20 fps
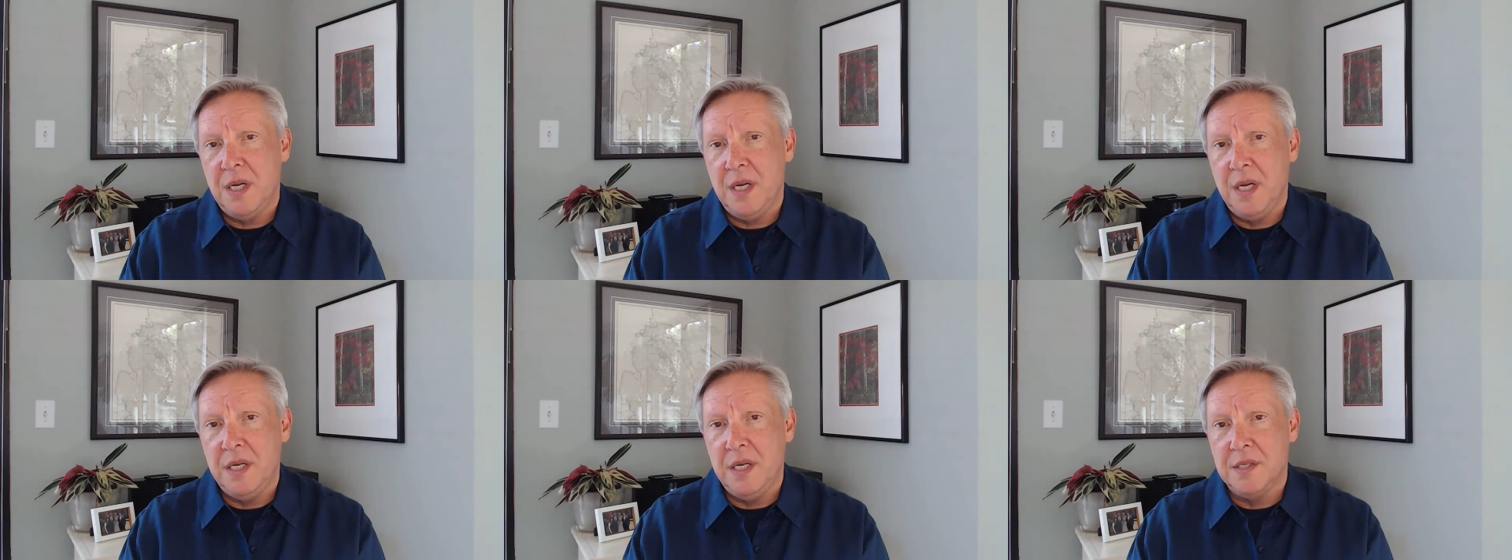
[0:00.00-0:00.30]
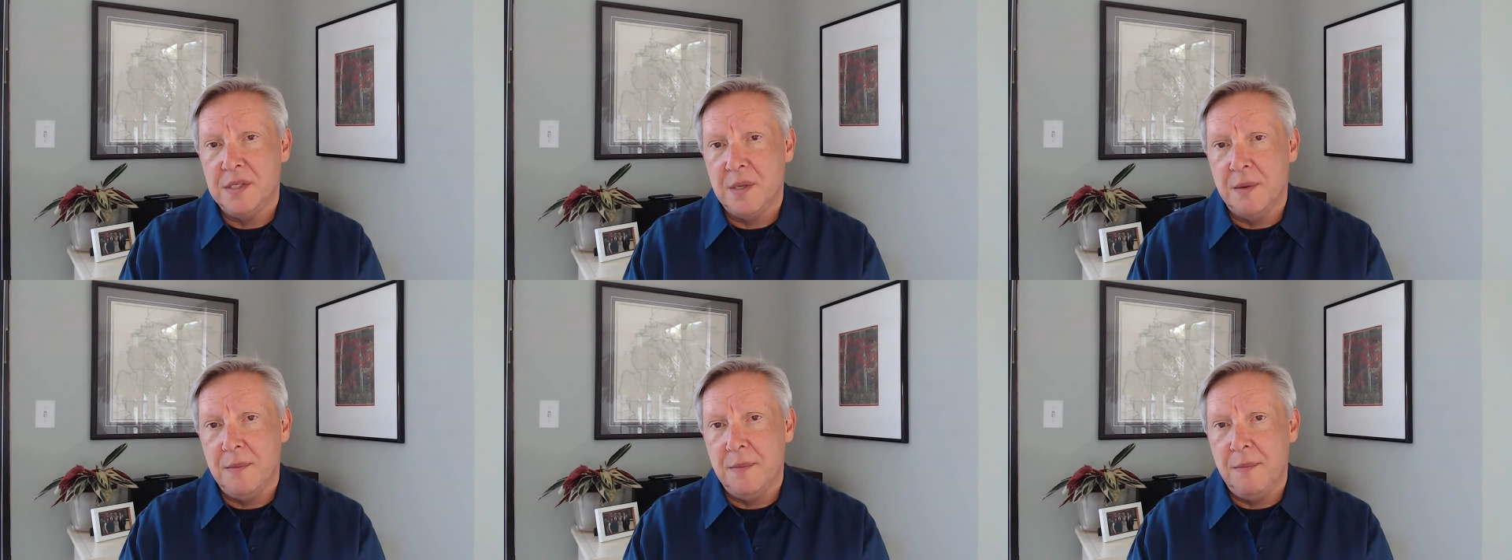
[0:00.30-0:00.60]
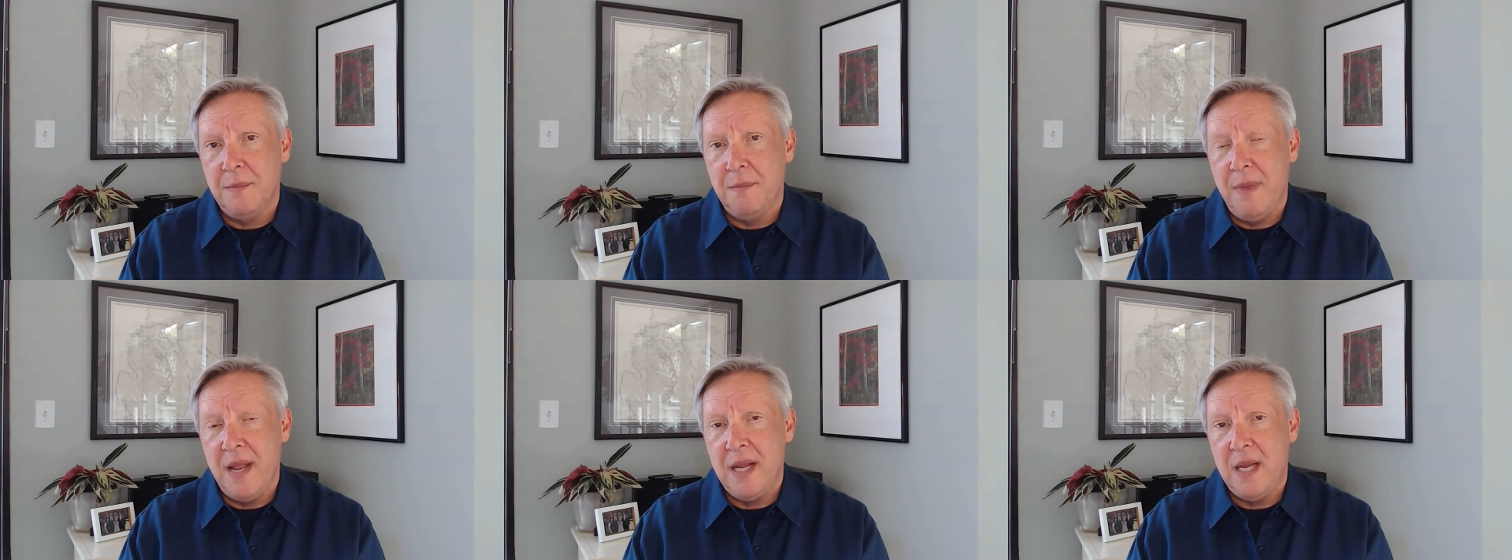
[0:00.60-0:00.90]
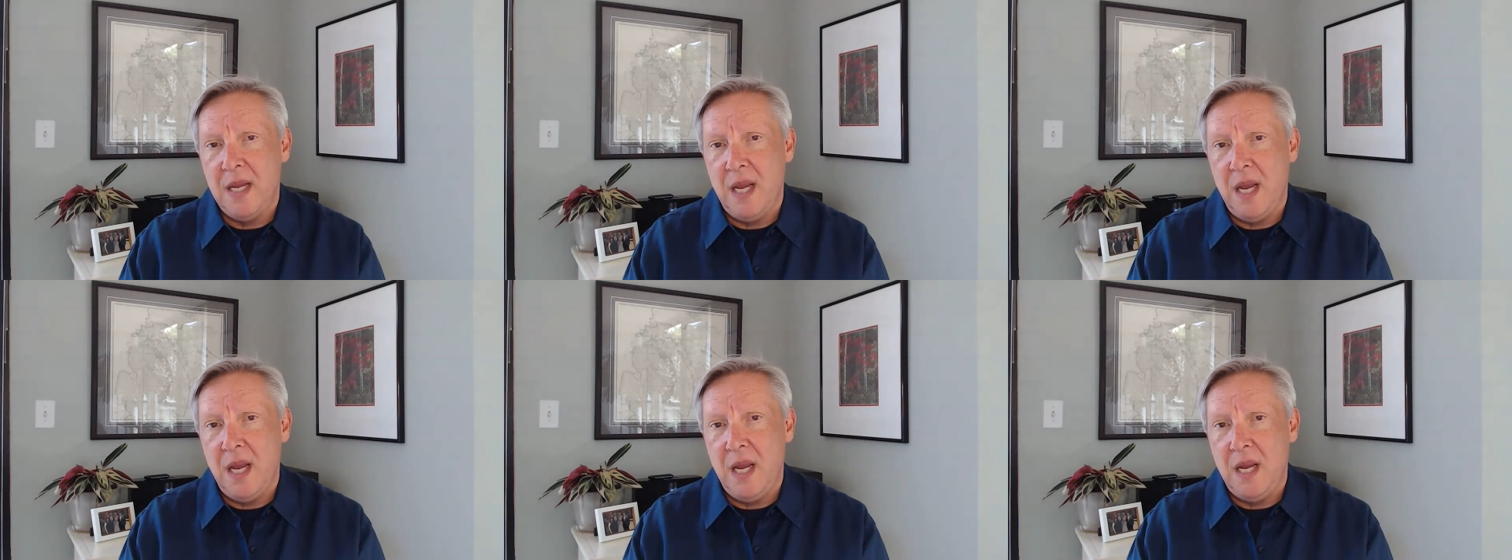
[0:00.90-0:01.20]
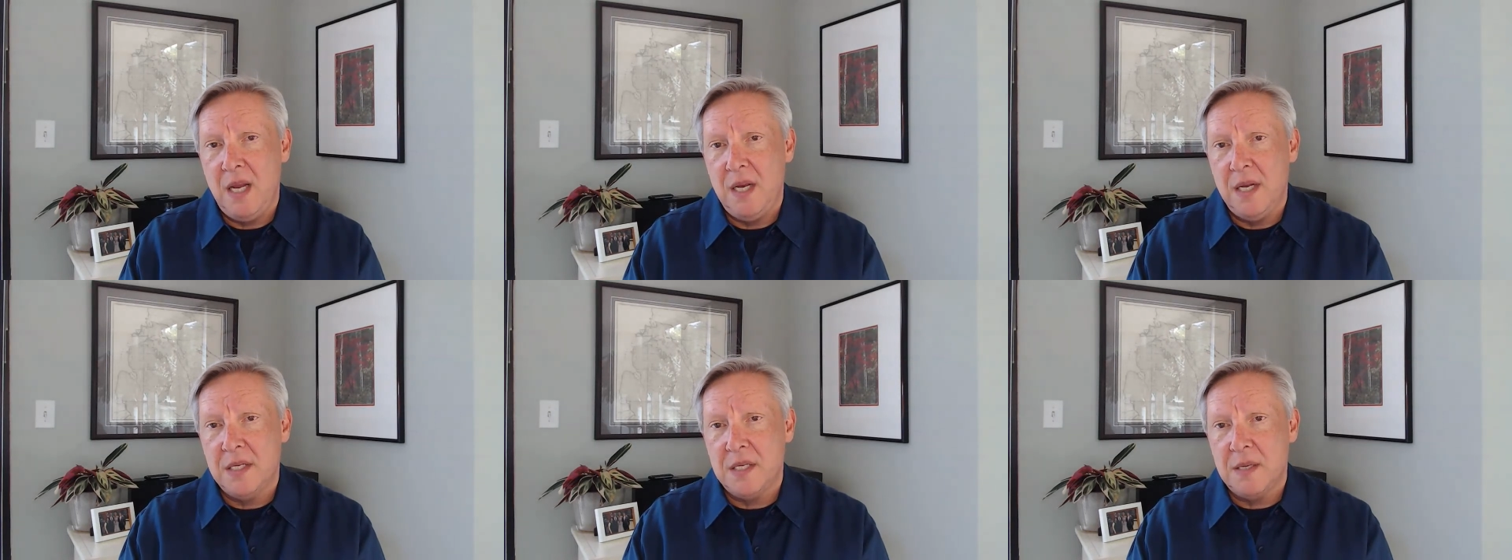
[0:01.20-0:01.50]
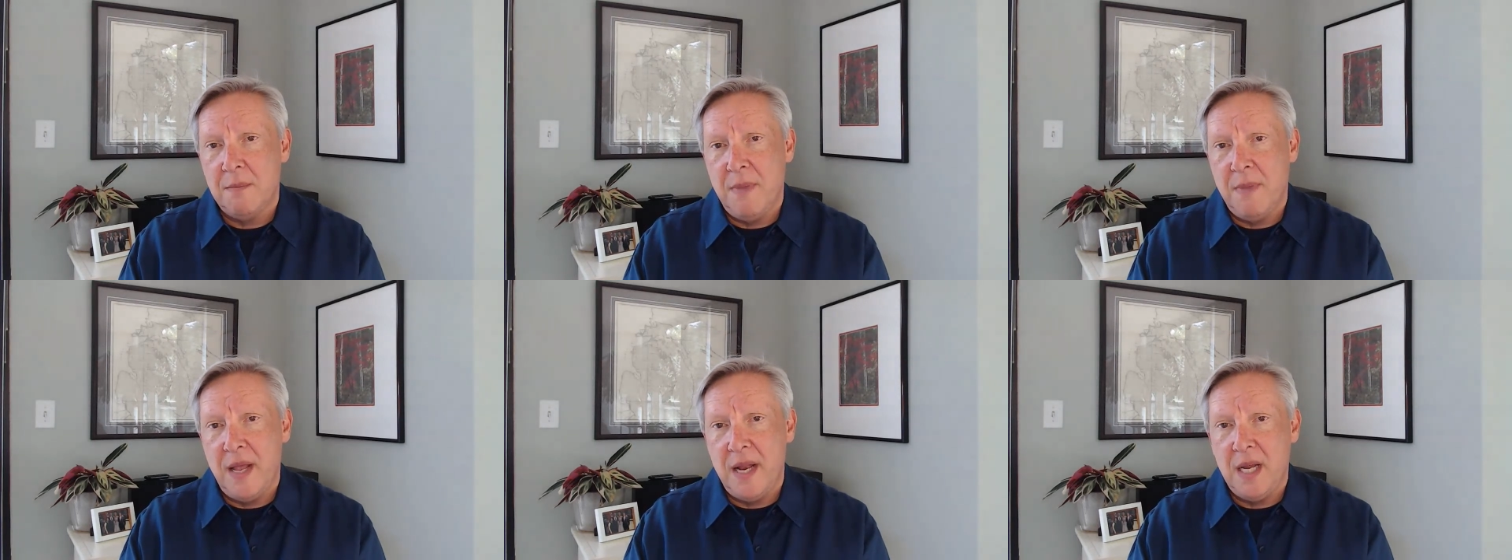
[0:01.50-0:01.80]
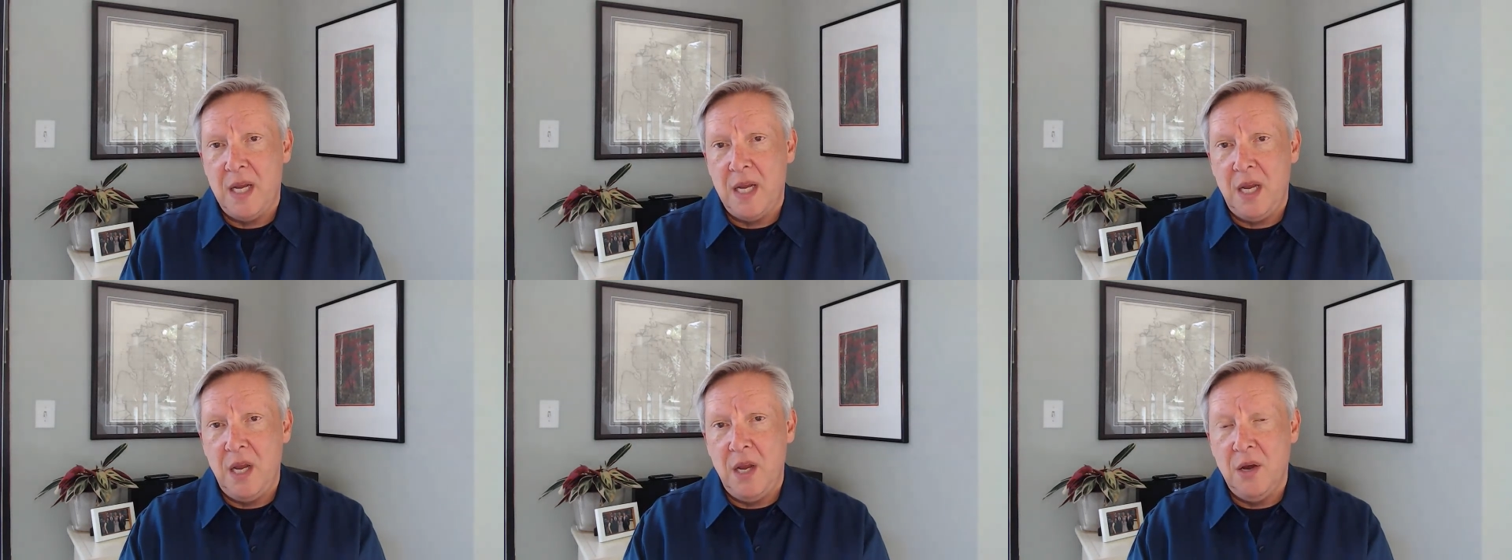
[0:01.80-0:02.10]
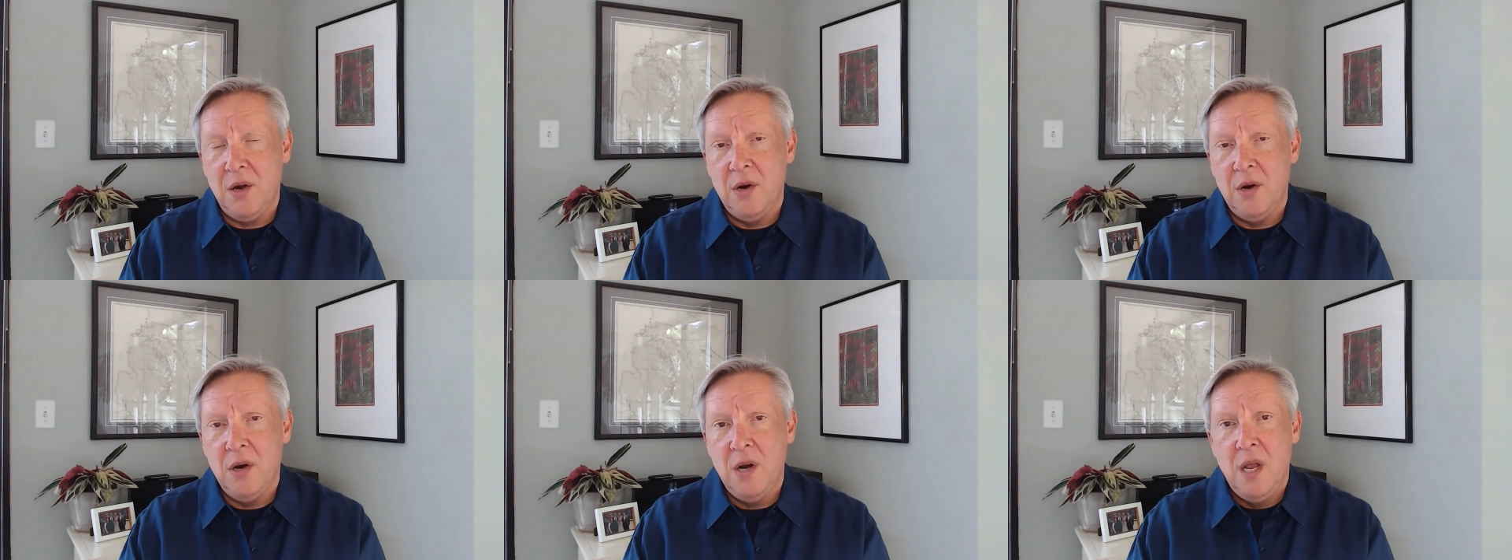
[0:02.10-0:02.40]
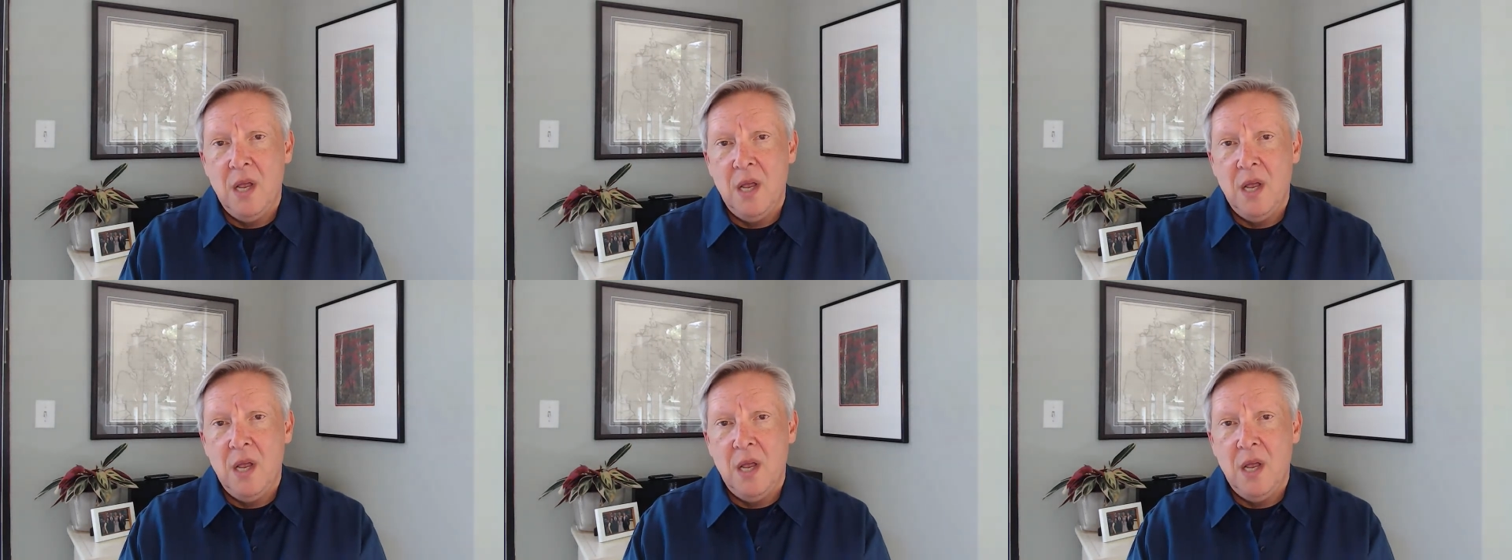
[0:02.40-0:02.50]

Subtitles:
Is it Medicaid? Is it Medicare?